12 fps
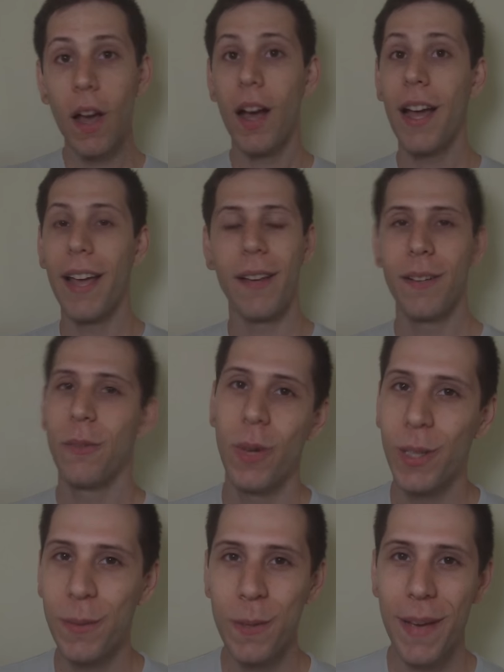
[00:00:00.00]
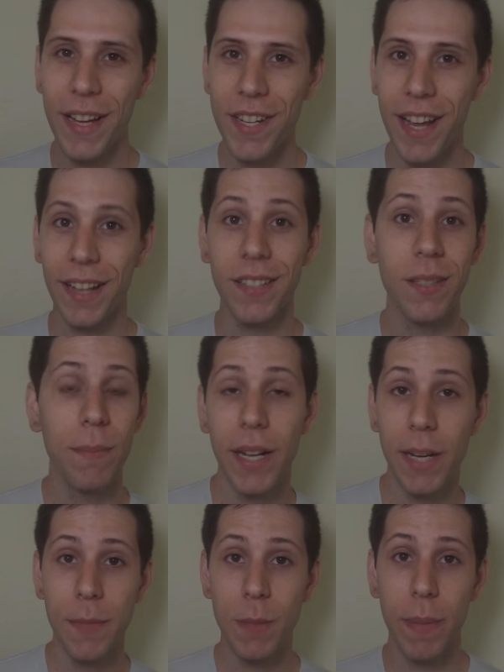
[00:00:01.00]
Hi, welcome to Mash Hacks. My
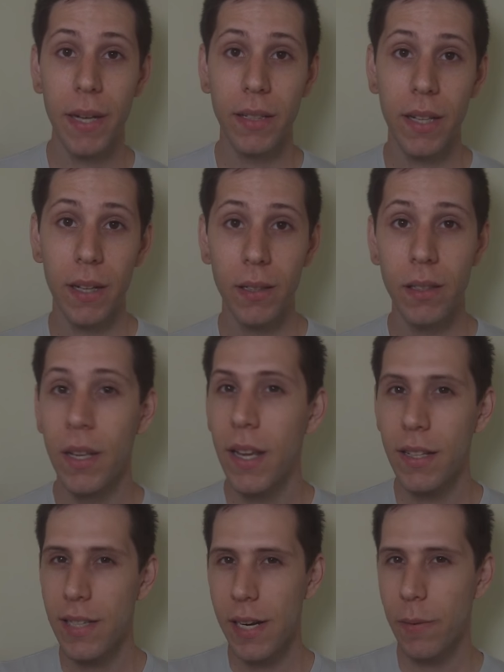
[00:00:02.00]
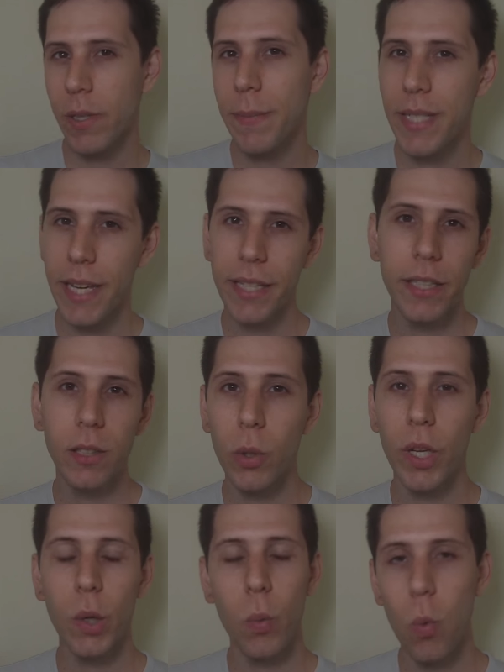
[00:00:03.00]
name is Ben Cull. Today we're going to be taking a
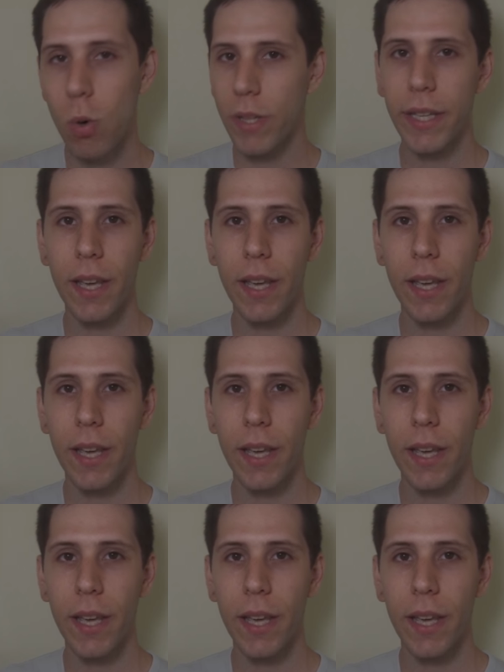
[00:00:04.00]
look at water